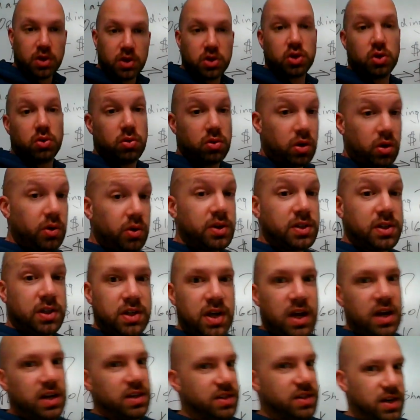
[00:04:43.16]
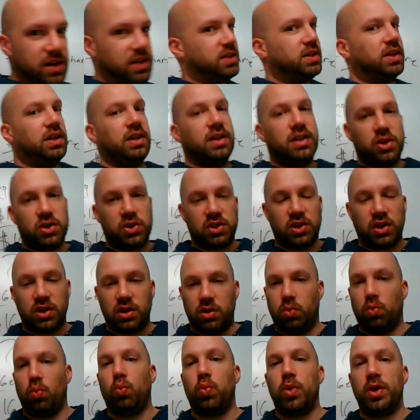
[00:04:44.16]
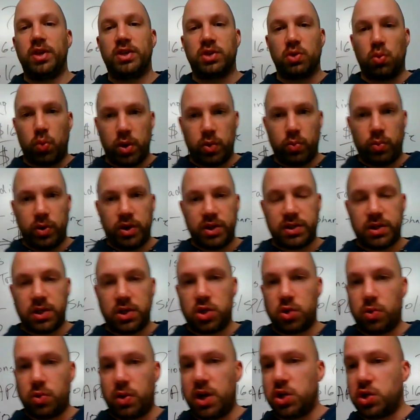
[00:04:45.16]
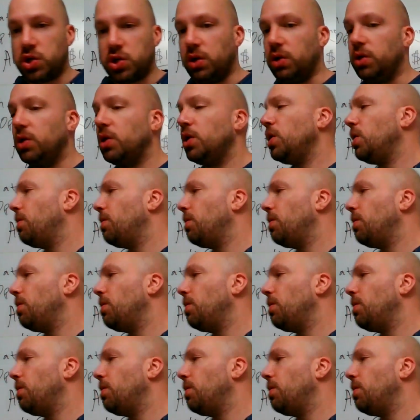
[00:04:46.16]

So there is a downside. It's not like it's a win-win situation.